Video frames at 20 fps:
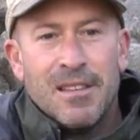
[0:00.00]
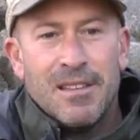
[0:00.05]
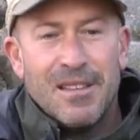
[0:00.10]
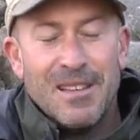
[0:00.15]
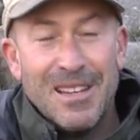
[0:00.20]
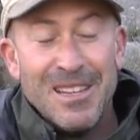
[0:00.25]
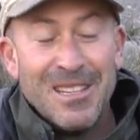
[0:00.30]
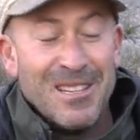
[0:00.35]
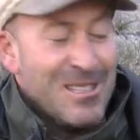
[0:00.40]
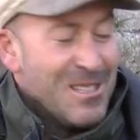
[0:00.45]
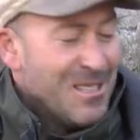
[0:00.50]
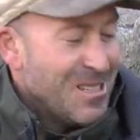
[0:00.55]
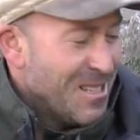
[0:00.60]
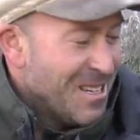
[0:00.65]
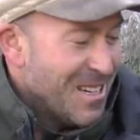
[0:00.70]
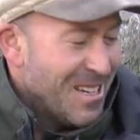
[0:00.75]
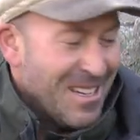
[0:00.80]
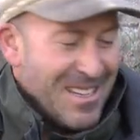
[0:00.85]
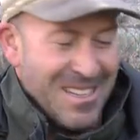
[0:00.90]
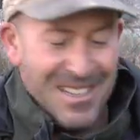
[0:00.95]
yeah, this is,
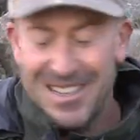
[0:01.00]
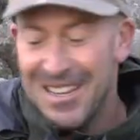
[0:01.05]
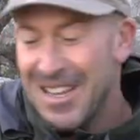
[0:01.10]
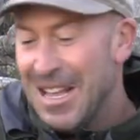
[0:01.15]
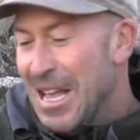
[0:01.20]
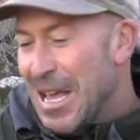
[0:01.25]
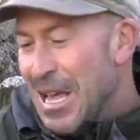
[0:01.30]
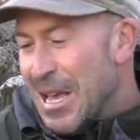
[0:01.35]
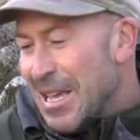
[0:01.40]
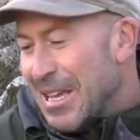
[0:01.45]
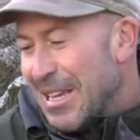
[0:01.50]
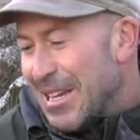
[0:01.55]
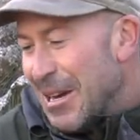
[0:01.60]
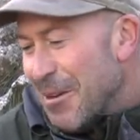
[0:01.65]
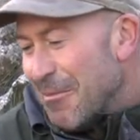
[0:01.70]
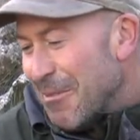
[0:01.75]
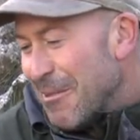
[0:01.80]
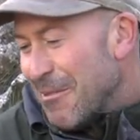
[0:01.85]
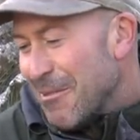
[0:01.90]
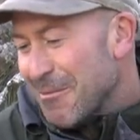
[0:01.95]

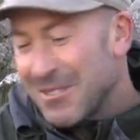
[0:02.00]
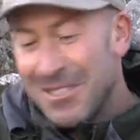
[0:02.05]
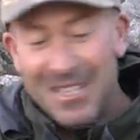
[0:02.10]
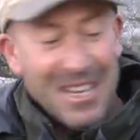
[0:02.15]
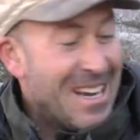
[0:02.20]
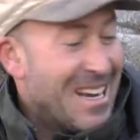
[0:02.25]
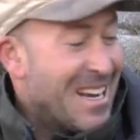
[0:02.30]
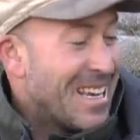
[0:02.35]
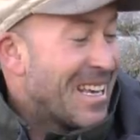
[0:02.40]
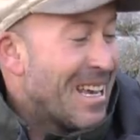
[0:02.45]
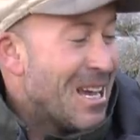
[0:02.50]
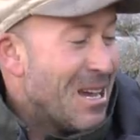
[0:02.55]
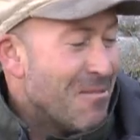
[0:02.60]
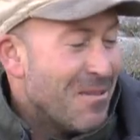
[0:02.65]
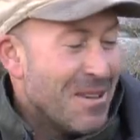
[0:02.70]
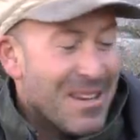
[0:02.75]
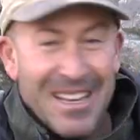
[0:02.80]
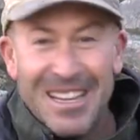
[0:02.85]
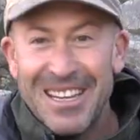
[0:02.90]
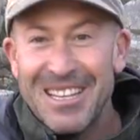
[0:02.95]
can't believe I've said it again,
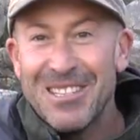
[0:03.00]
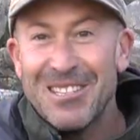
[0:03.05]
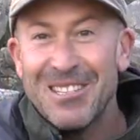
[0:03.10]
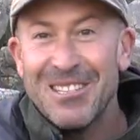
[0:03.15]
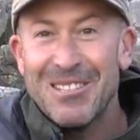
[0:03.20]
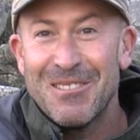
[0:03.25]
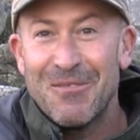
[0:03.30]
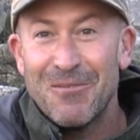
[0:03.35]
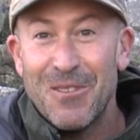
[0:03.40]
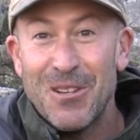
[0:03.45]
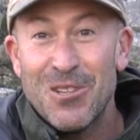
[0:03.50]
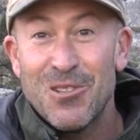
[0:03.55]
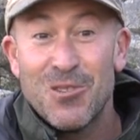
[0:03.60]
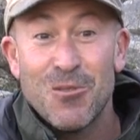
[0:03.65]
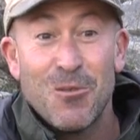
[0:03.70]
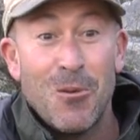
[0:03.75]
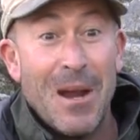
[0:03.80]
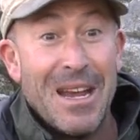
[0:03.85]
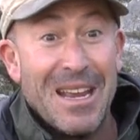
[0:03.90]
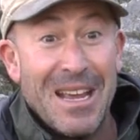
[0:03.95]
but yeah, this is fish
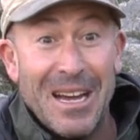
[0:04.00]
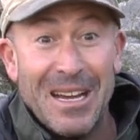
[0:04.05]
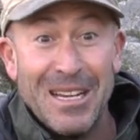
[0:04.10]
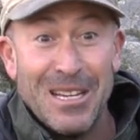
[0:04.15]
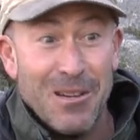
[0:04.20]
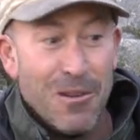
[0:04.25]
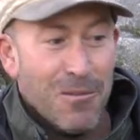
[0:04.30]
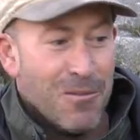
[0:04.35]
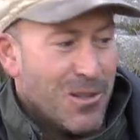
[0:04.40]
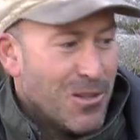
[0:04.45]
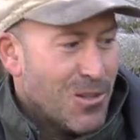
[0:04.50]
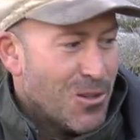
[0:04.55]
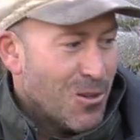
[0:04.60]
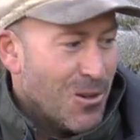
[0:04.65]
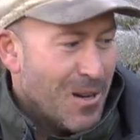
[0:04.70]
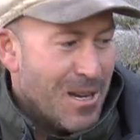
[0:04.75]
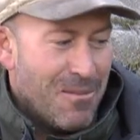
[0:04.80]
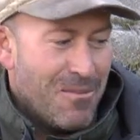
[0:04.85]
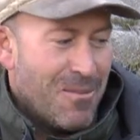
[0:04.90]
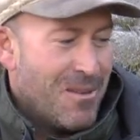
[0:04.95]
28 of the
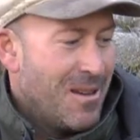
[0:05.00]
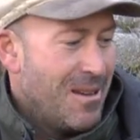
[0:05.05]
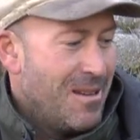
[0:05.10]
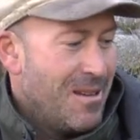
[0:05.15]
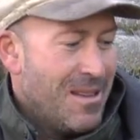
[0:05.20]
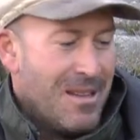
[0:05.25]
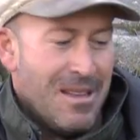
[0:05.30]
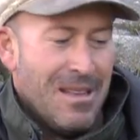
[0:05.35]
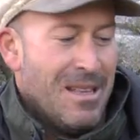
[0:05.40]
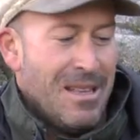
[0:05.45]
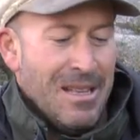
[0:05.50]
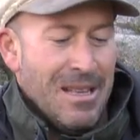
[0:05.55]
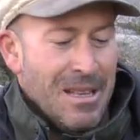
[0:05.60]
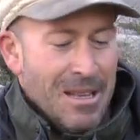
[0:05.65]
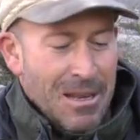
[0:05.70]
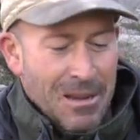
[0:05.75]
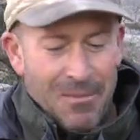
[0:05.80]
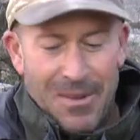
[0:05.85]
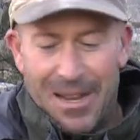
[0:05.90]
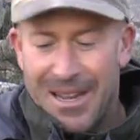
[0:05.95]
trip.
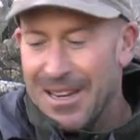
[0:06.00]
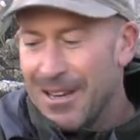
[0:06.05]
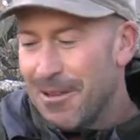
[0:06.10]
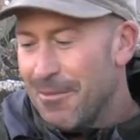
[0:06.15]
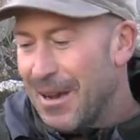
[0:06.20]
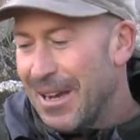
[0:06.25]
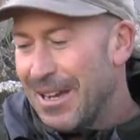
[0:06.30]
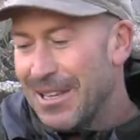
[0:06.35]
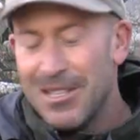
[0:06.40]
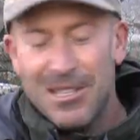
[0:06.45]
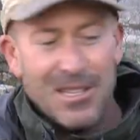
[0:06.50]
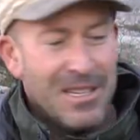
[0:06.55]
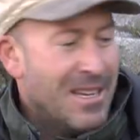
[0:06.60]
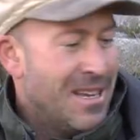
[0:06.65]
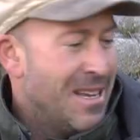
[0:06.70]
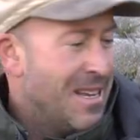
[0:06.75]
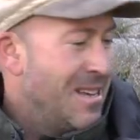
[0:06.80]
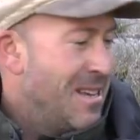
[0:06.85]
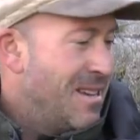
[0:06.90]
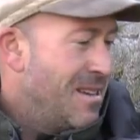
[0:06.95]
Bloody amazing
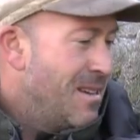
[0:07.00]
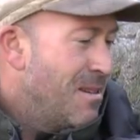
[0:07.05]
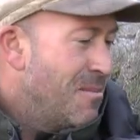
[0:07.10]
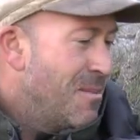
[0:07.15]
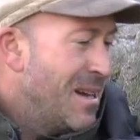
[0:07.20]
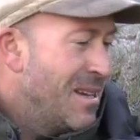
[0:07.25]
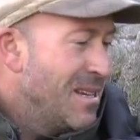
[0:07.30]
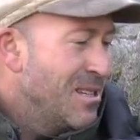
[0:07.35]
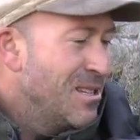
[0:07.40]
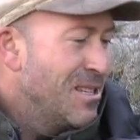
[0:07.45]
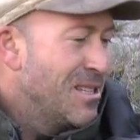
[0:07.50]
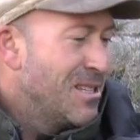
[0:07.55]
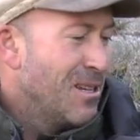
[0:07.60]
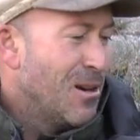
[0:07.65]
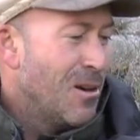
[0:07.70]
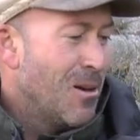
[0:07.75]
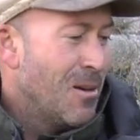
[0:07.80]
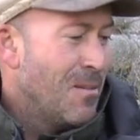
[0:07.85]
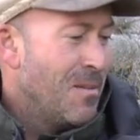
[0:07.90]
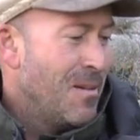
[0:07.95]

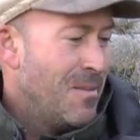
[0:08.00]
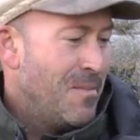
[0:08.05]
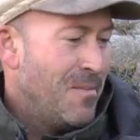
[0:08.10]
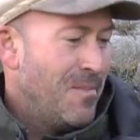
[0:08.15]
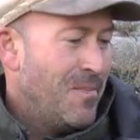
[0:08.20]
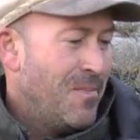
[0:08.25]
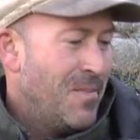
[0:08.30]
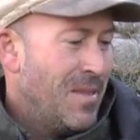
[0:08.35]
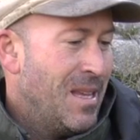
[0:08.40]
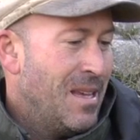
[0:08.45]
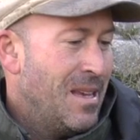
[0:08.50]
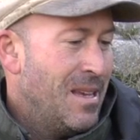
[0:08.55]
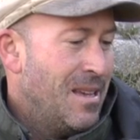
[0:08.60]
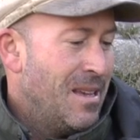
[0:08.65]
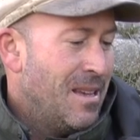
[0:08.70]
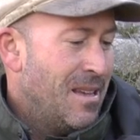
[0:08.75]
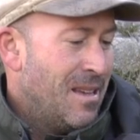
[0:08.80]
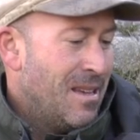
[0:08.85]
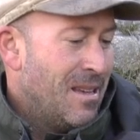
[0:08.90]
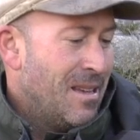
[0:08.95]
time.
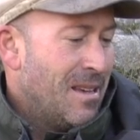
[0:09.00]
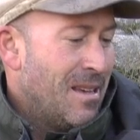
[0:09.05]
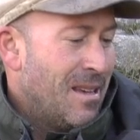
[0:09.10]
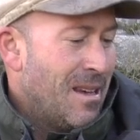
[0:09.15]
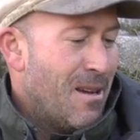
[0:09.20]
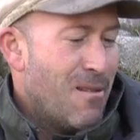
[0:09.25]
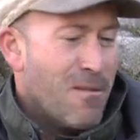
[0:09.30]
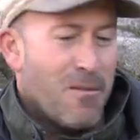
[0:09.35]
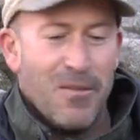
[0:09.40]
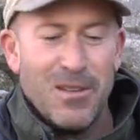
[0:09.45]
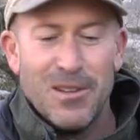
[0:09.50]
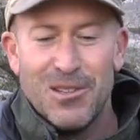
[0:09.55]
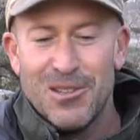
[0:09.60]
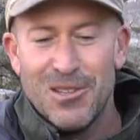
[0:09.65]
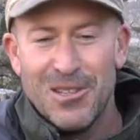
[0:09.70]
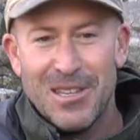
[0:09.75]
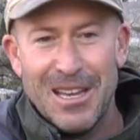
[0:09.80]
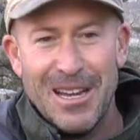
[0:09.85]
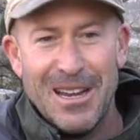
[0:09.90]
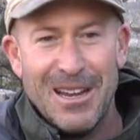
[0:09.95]
Everything's
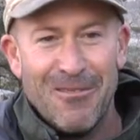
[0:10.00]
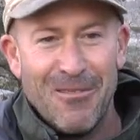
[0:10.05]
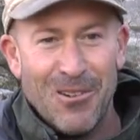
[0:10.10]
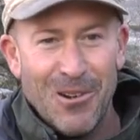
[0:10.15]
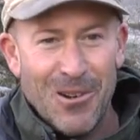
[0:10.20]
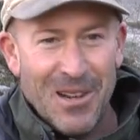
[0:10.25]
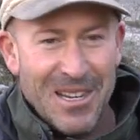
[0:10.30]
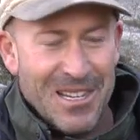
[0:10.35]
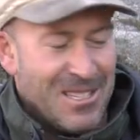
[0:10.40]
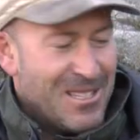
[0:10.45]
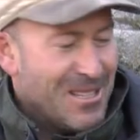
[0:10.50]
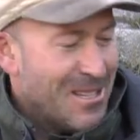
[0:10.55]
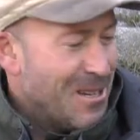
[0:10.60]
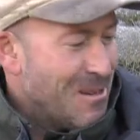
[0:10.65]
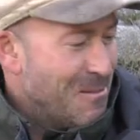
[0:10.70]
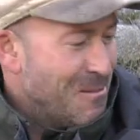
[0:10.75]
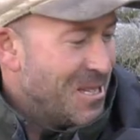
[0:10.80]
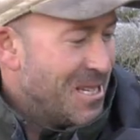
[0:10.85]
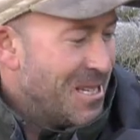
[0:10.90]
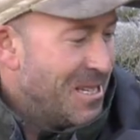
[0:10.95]
just going right, it
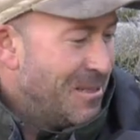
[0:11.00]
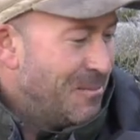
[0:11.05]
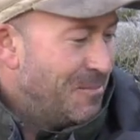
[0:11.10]
seems.